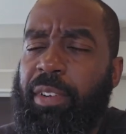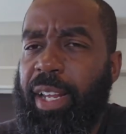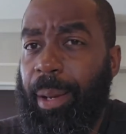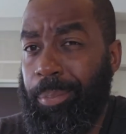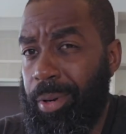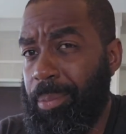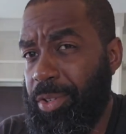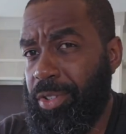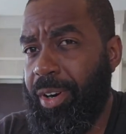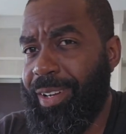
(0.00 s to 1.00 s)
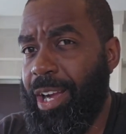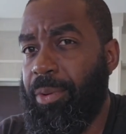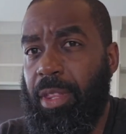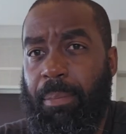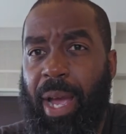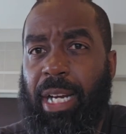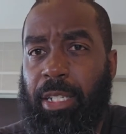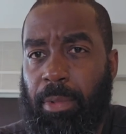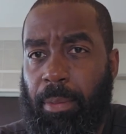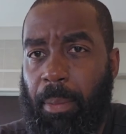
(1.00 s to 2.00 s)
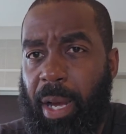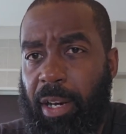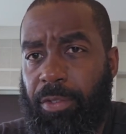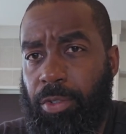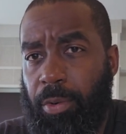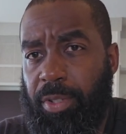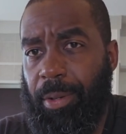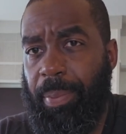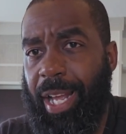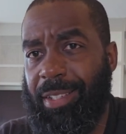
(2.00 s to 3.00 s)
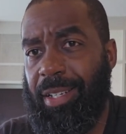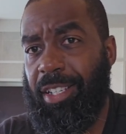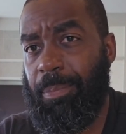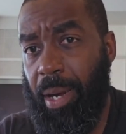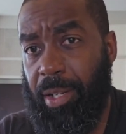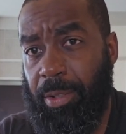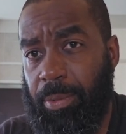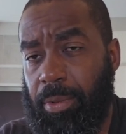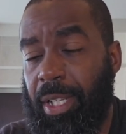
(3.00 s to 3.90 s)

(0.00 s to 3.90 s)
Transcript: day I'm pretty much starting out with the maximum amount of storage capacity as possible.